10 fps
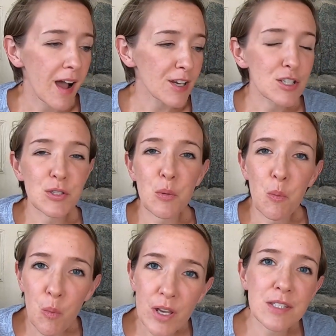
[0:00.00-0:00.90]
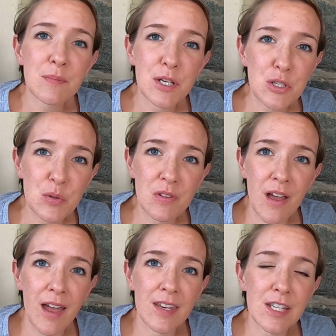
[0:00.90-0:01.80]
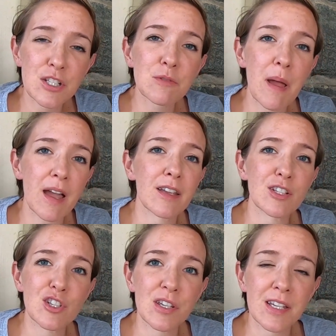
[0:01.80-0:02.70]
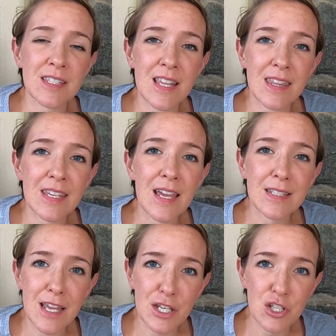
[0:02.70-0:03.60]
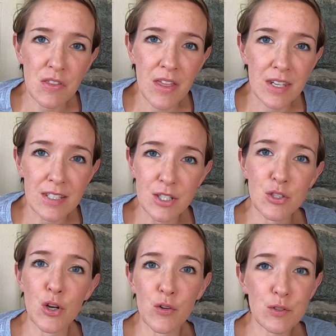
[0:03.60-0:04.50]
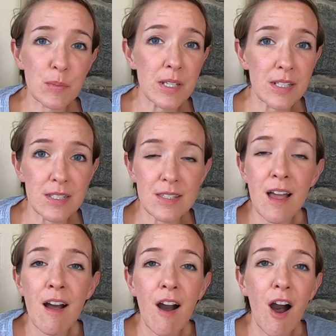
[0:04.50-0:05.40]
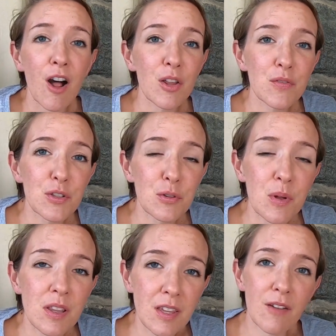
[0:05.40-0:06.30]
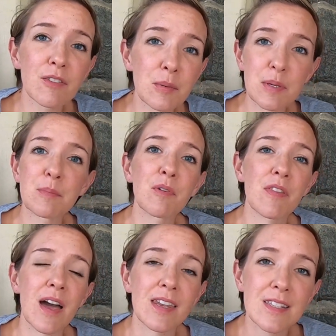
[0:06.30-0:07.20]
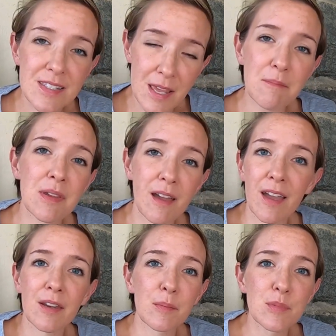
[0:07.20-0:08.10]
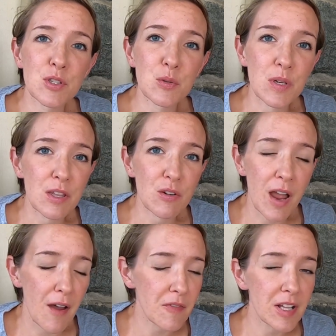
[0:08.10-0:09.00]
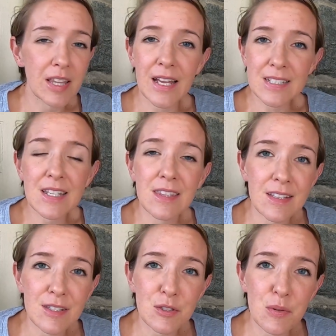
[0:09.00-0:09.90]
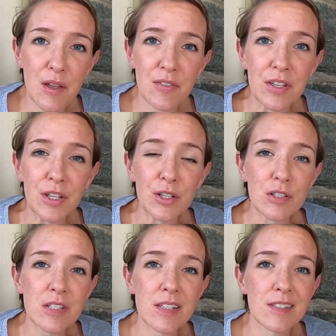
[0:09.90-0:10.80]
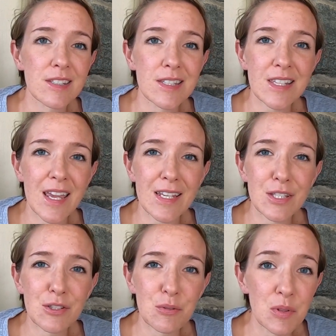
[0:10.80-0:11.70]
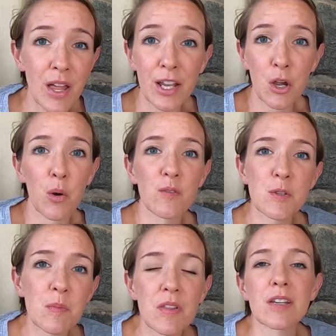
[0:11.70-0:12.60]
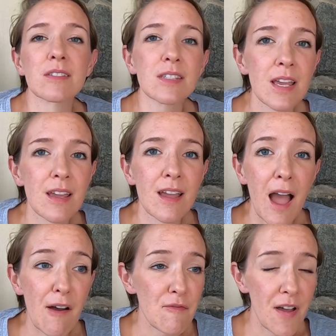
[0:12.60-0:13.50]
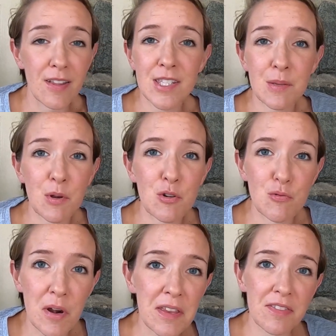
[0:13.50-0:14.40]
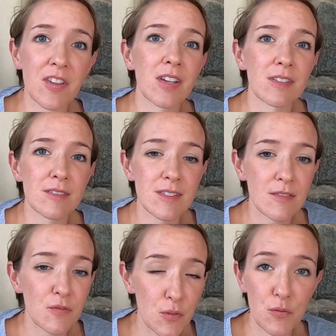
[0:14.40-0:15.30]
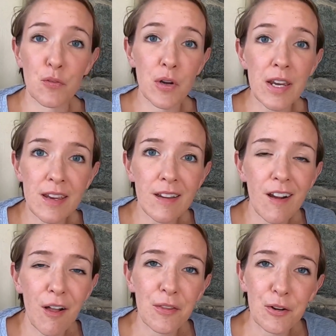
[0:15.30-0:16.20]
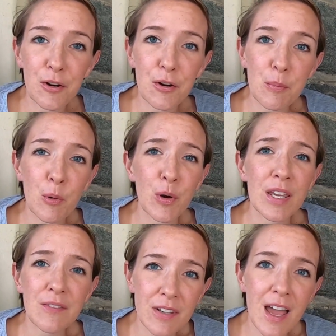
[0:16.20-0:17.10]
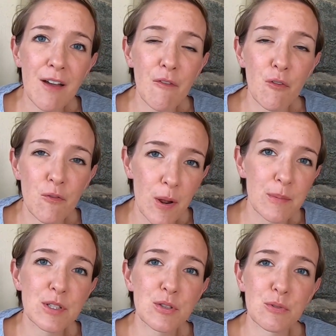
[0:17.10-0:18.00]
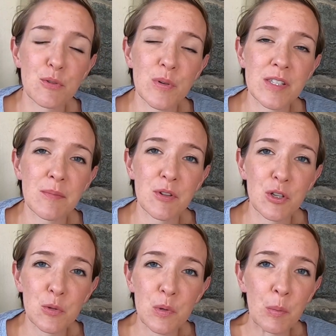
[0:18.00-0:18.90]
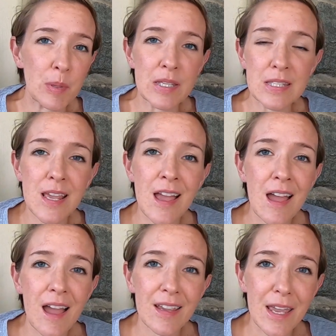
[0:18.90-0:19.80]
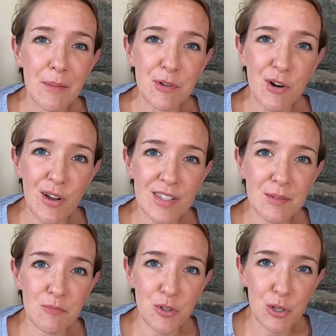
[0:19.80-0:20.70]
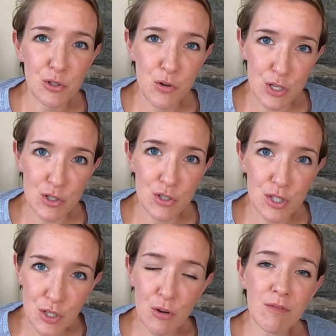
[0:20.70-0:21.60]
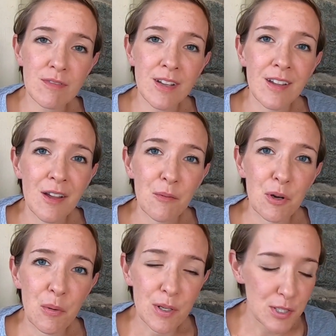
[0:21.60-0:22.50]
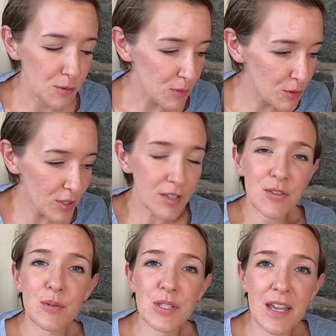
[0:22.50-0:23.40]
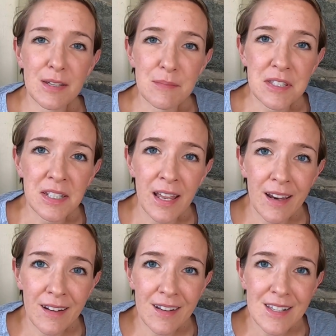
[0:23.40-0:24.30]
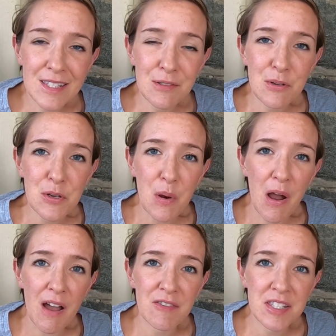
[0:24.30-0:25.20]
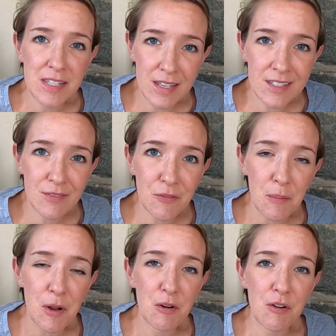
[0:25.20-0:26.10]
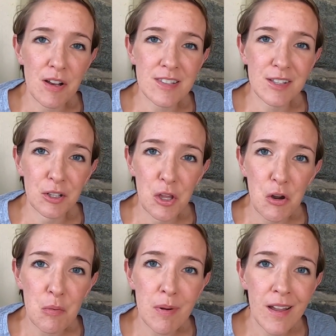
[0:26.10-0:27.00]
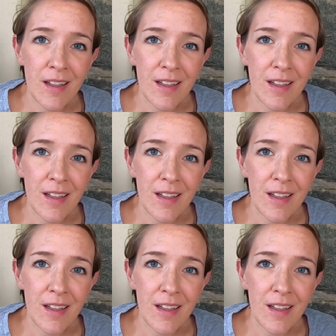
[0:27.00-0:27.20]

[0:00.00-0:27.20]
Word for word: I just want to make sure that each package gets the attention that it deserves because all of you lovely people that send me items, you either have collected these throughout the years and decided to let go of some things, have found some great things for free on the curb, or even have rummaged through some of the Goodwill bins and came across some real treasures. So, we're going to look at those items today, see what you all have sent from across the globe,